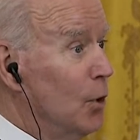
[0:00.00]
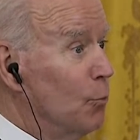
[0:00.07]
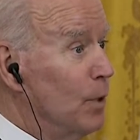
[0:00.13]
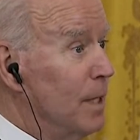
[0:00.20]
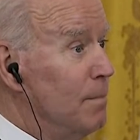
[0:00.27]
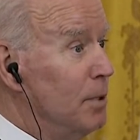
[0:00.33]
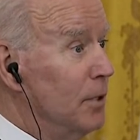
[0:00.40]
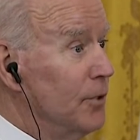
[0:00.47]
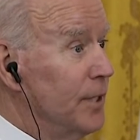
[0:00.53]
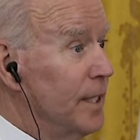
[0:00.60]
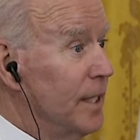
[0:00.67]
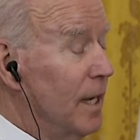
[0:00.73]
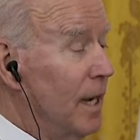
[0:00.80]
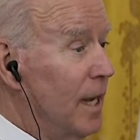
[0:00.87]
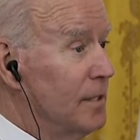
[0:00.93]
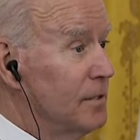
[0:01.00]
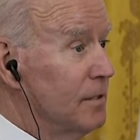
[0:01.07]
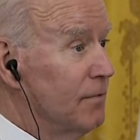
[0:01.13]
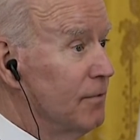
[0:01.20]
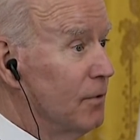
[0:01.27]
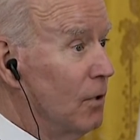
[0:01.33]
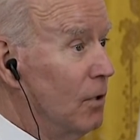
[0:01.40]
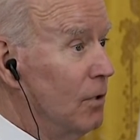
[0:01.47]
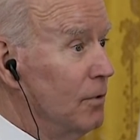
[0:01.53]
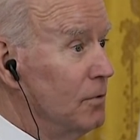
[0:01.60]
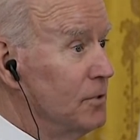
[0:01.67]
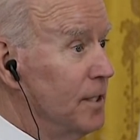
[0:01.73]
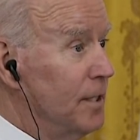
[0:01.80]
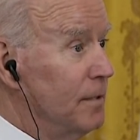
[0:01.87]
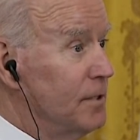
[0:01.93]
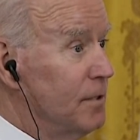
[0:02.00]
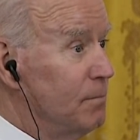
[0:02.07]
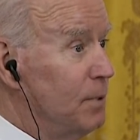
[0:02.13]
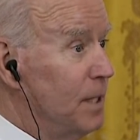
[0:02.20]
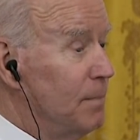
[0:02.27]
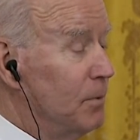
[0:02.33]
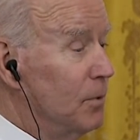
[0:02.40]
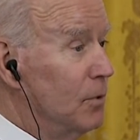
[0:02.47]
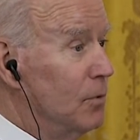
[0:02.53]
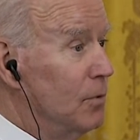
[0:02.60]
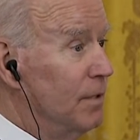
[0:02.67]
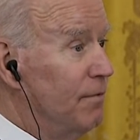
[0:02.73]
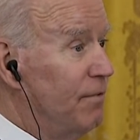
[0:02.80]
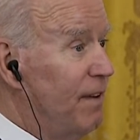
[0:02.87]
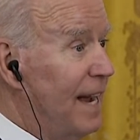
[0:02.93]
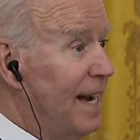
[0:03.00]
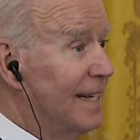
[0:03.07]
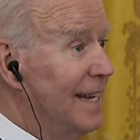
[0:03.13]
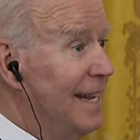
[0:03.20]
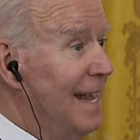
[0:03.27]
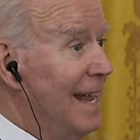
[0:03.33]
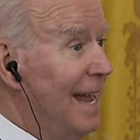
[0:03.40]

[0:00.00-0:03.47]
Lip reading: rebuilding Gaza for all those innocent people who, in fact,